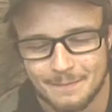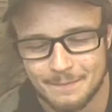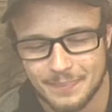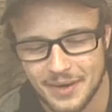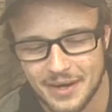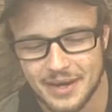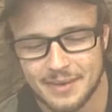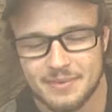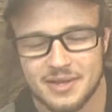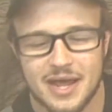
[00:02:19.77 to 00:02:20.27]

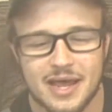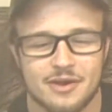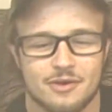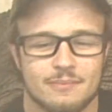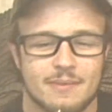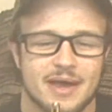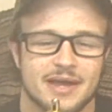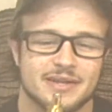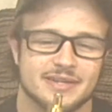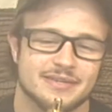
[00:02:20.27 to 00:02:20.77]
But I mean, I don't
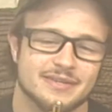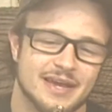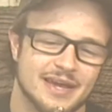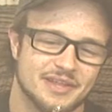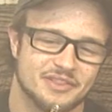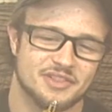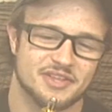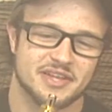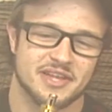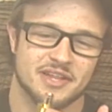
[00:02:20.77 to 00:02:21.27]
mind it. I
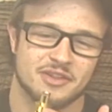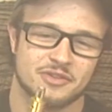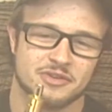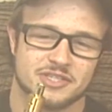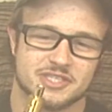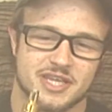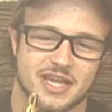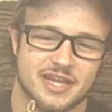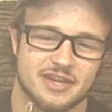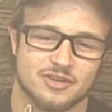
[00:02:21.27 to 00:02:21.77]
think it
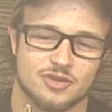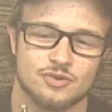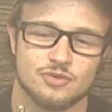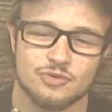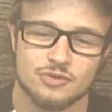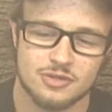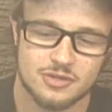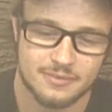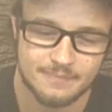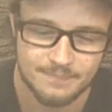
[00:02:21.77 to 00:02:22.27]
looks kind of
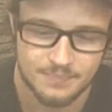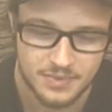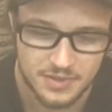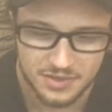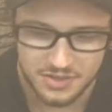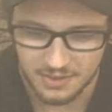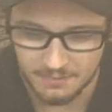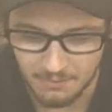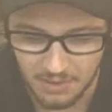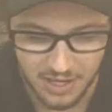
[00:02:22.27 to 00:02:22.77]
cool.
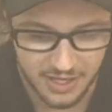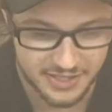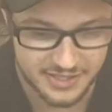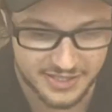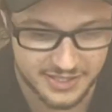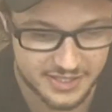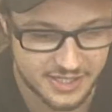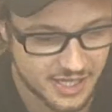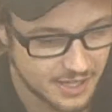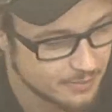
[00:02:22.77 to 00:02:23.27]
The mod
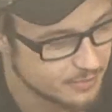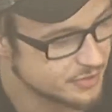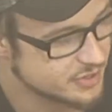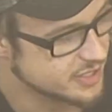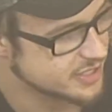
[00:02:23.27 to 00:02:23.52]
did come with